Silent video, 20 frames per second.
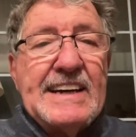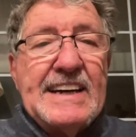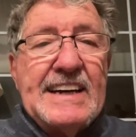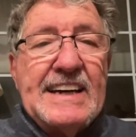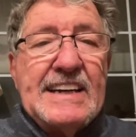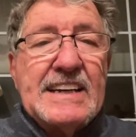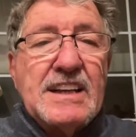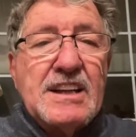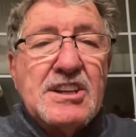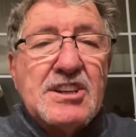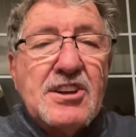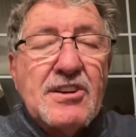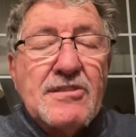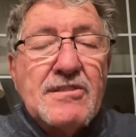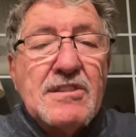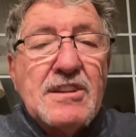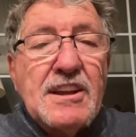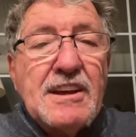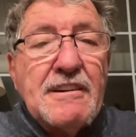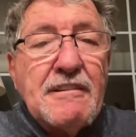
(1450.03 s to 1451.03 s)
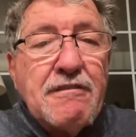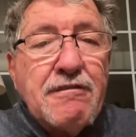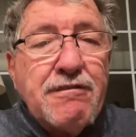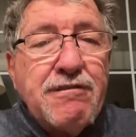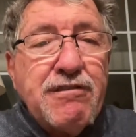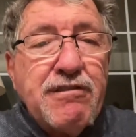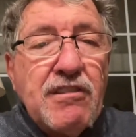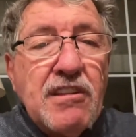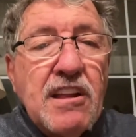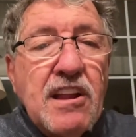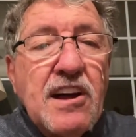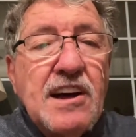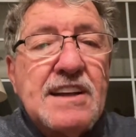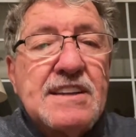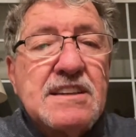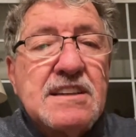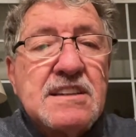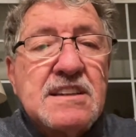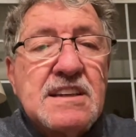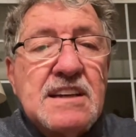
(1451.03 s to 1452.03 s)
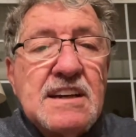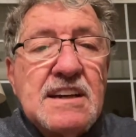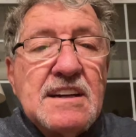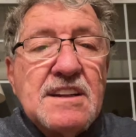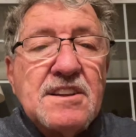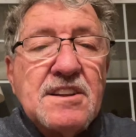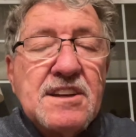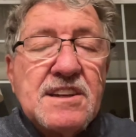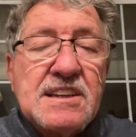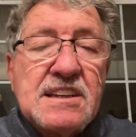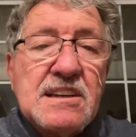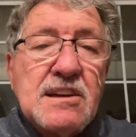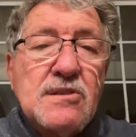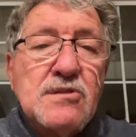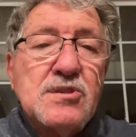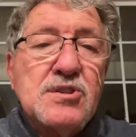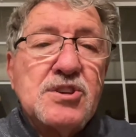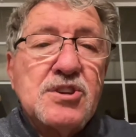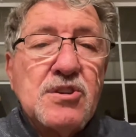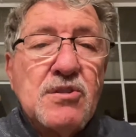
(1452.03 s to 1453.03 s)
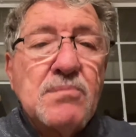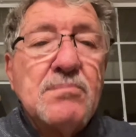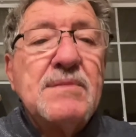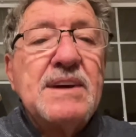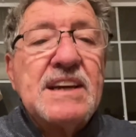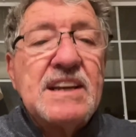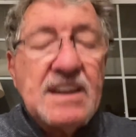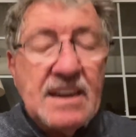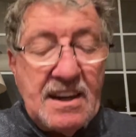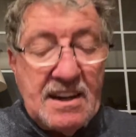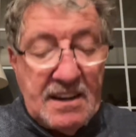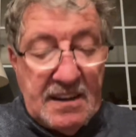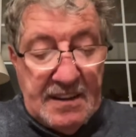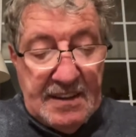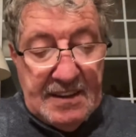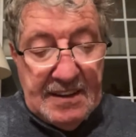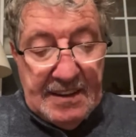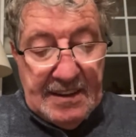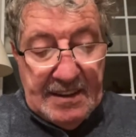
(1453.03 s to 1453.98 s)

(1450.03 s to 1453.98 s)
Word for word: it certainly floods the social media